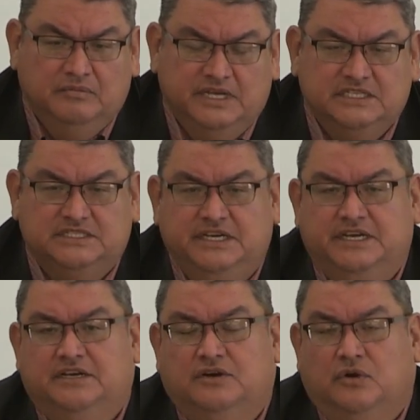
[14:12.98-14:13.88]
they
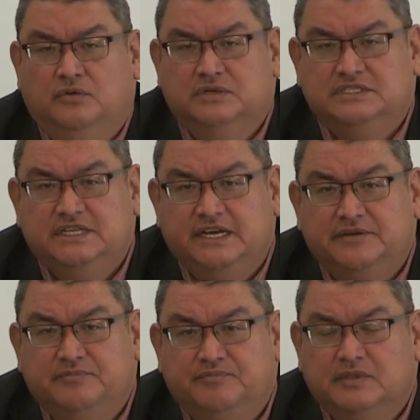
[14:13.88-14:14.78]
say coal is
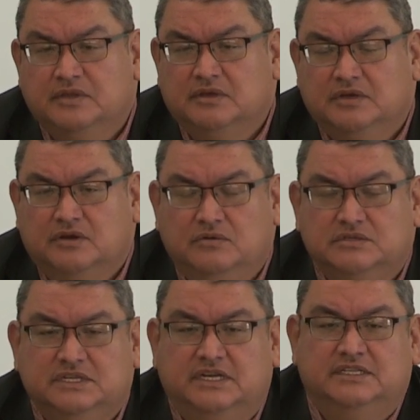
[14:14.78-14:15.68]
dead. Coal
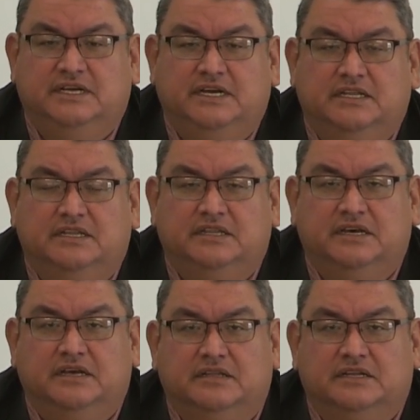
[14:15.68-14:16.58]
is not dead.
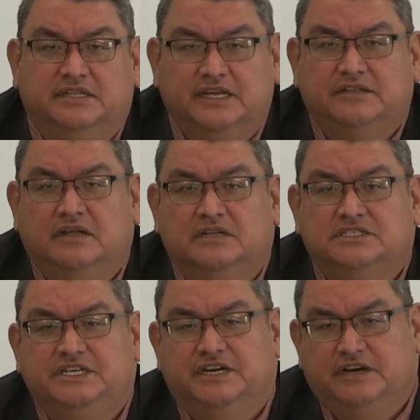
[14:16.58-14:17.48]
The
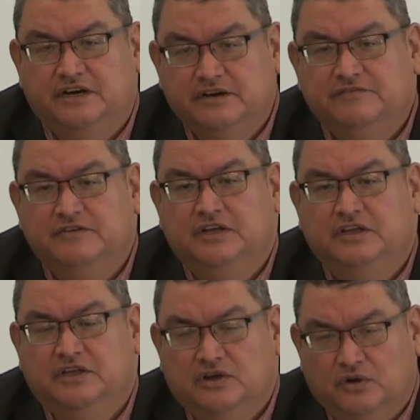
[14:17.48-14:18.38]
technology of
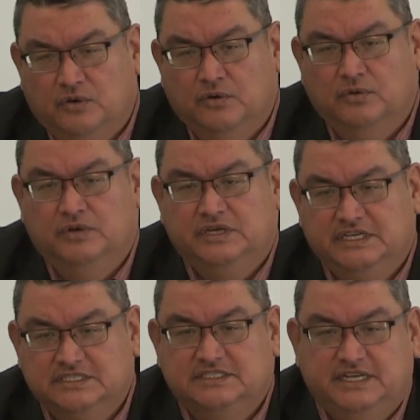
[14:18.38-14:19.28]
coal
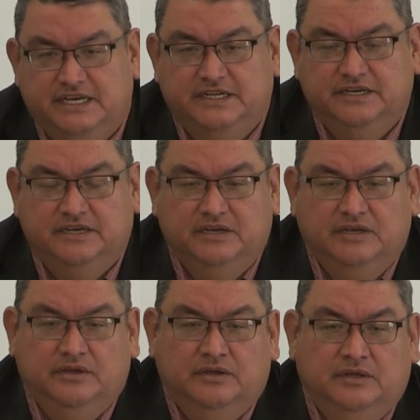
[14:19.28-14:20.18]
is dead.
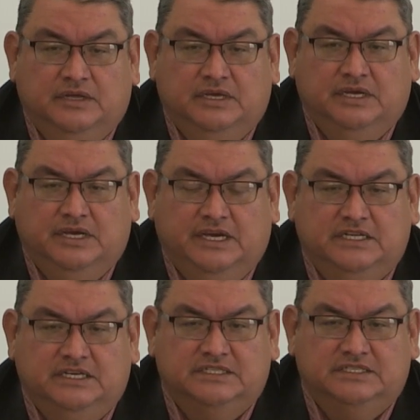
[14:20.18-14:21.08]

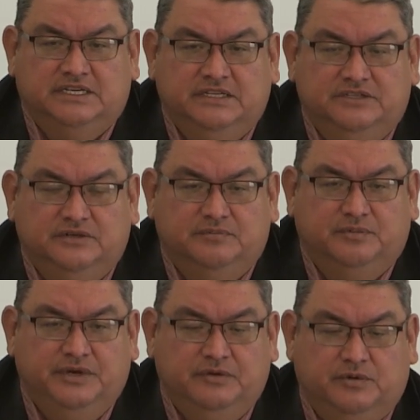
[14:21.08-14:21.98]
It's getting to a
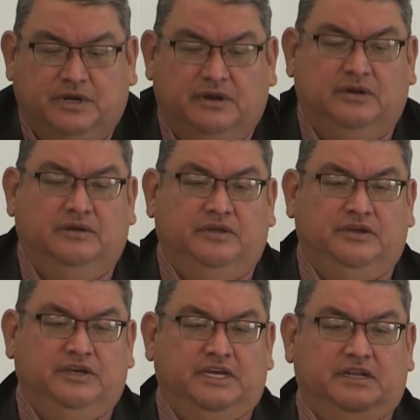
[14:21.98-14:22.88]
point where
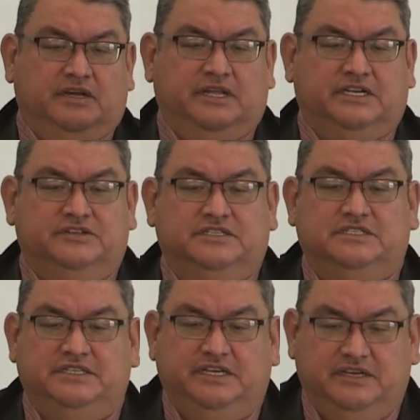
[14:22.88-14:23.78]
you get
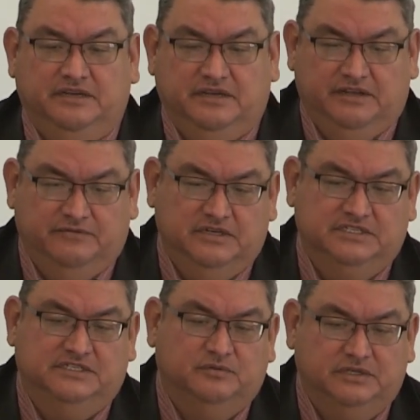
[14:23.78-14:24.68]
electricity, and
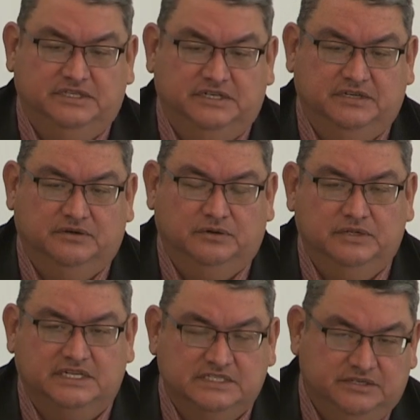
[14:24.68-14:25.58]
versus 1 ton of coal,
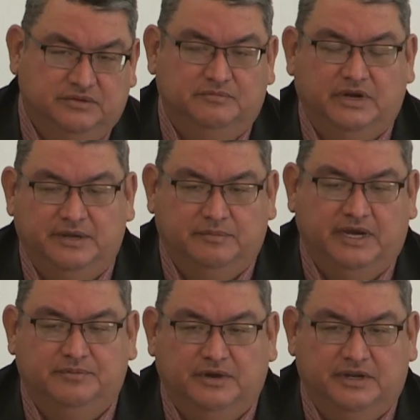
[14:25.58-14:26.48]
that's the only
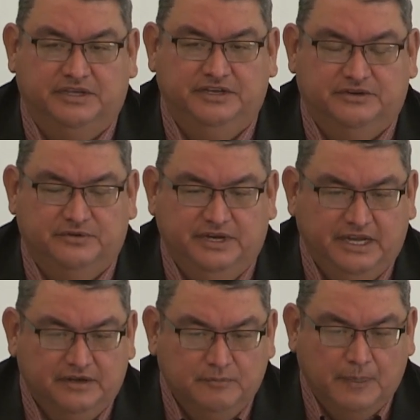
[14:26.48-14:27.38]
byproduct you
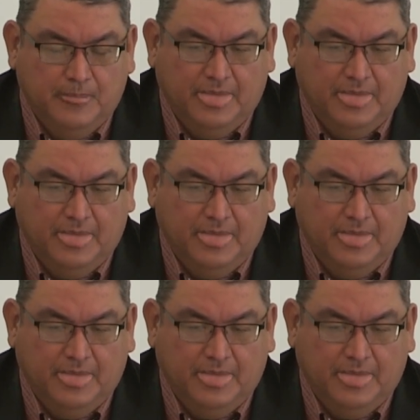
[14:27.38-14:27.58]
create.